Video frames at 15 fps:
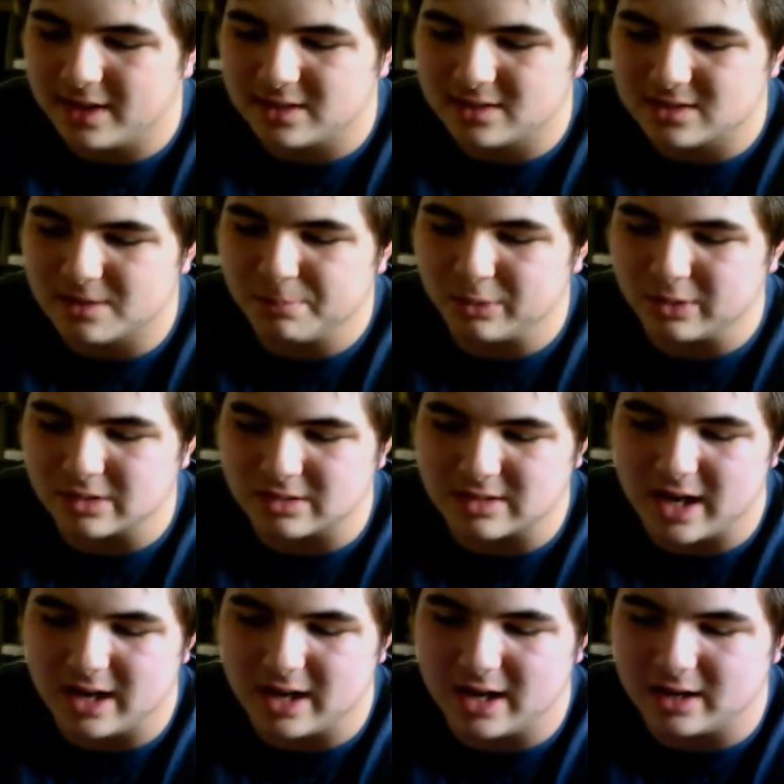It's simple
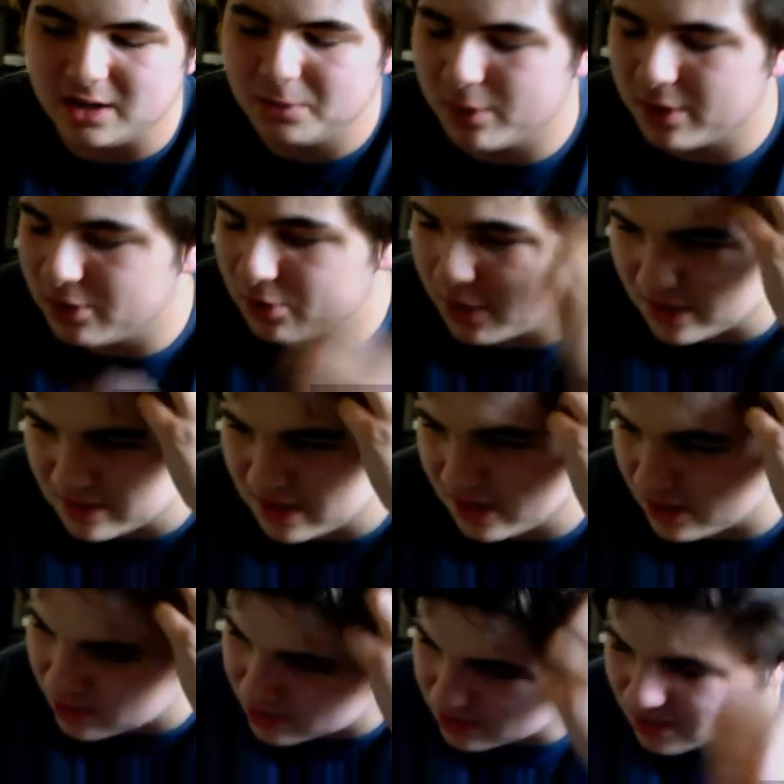as that. And anyone who
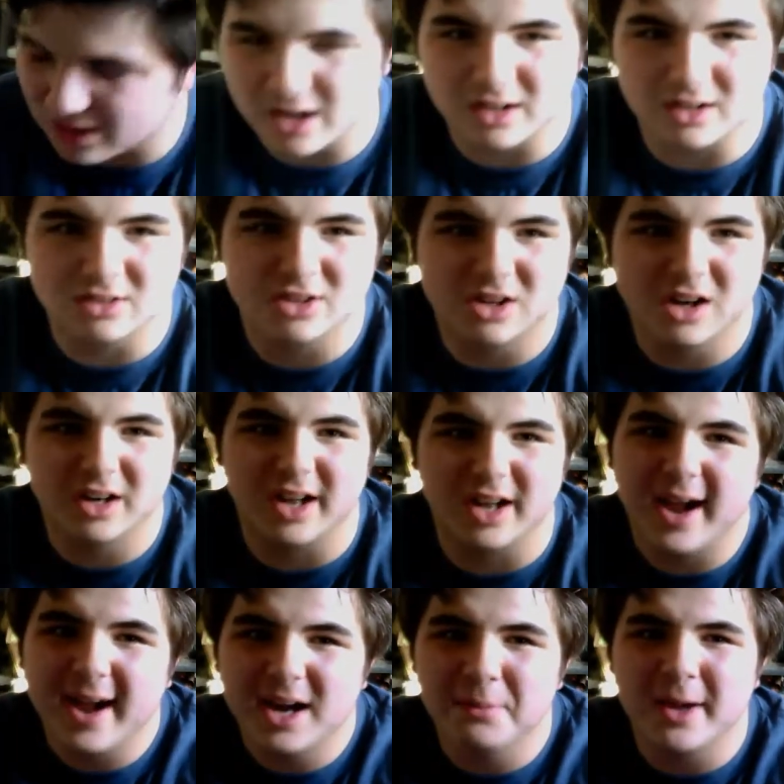considers a
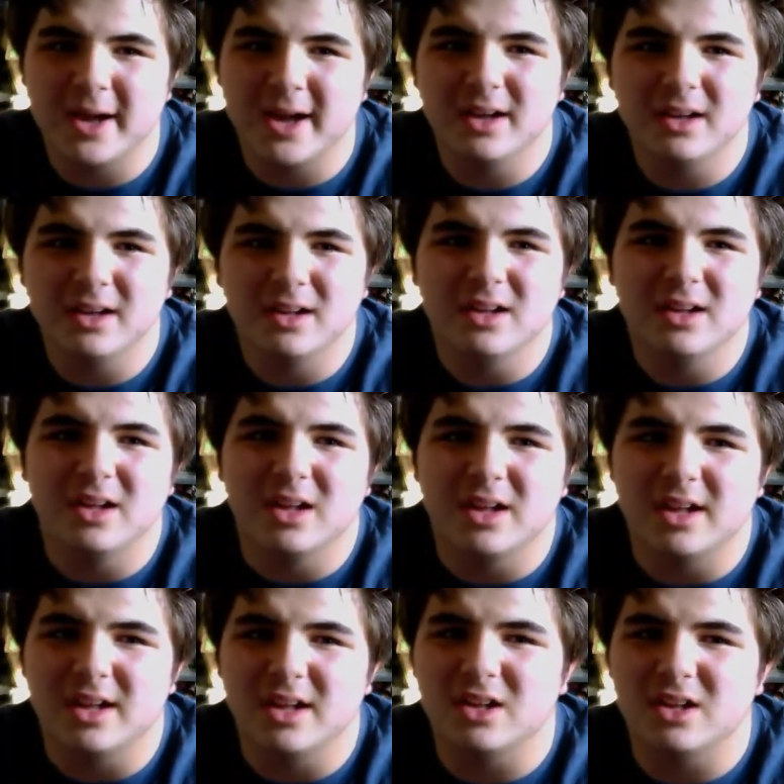katana anime
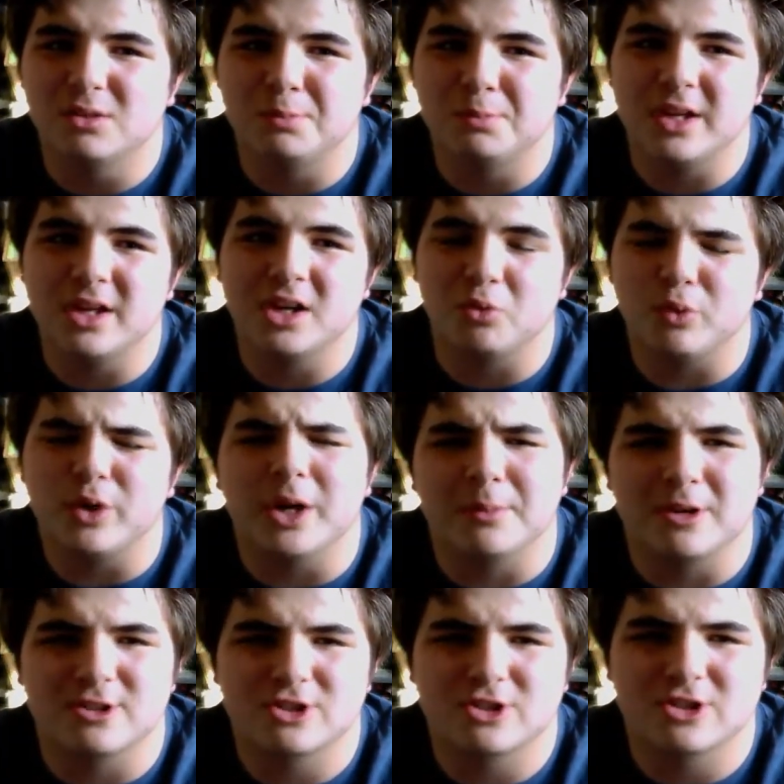is being
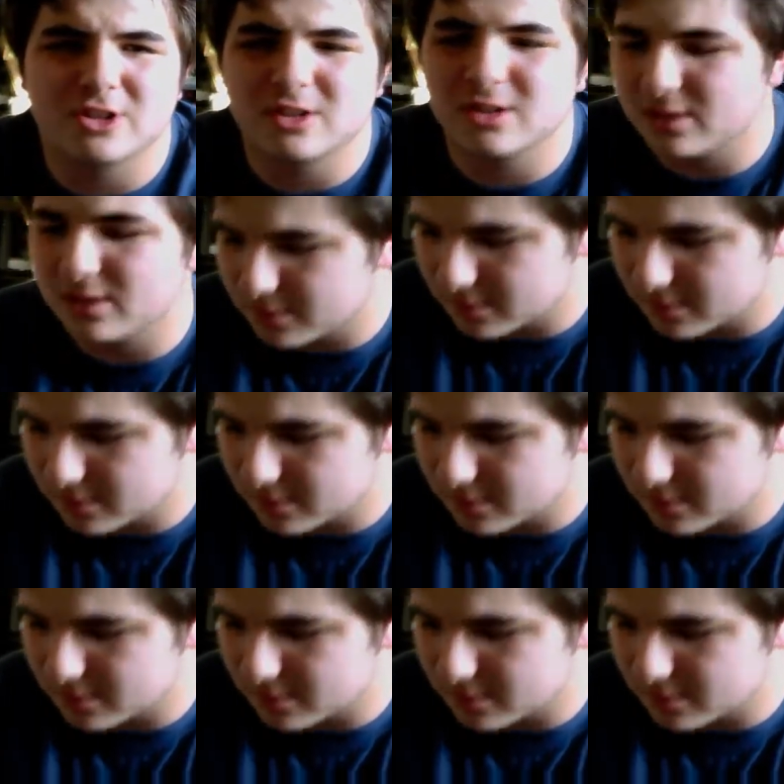weebish.